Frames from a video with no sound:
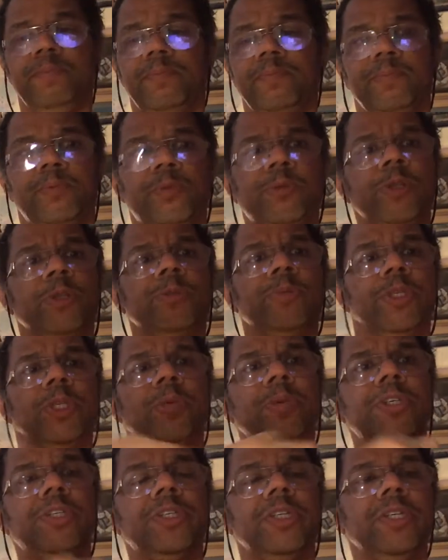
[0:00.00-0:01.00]
squidge, squidge,
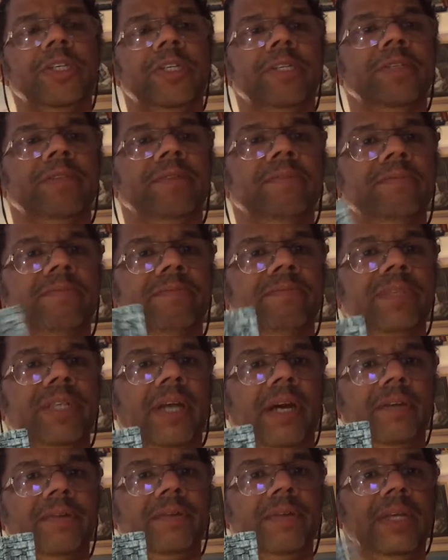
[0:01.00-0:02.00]
squidge,
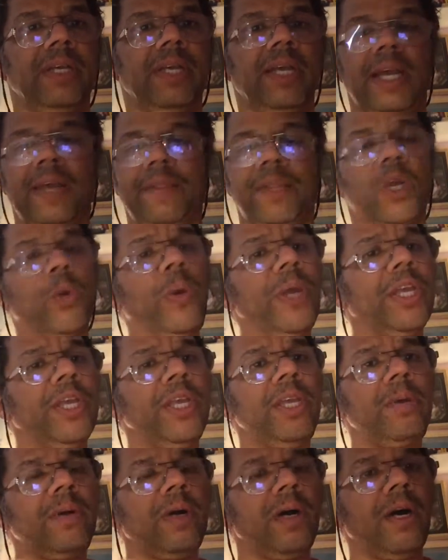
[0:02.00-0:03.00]
done. And the quicker
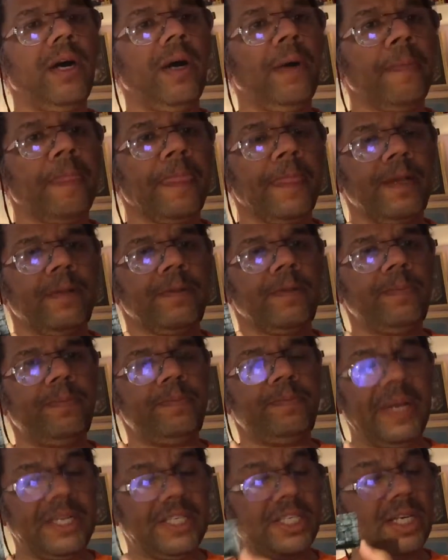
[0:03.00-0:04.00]
you are, the
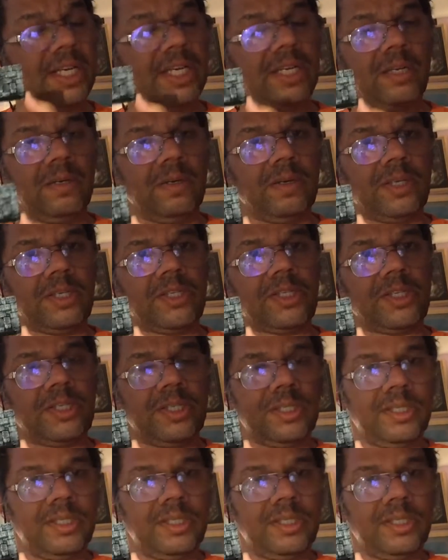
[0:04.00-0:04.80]
better it looks.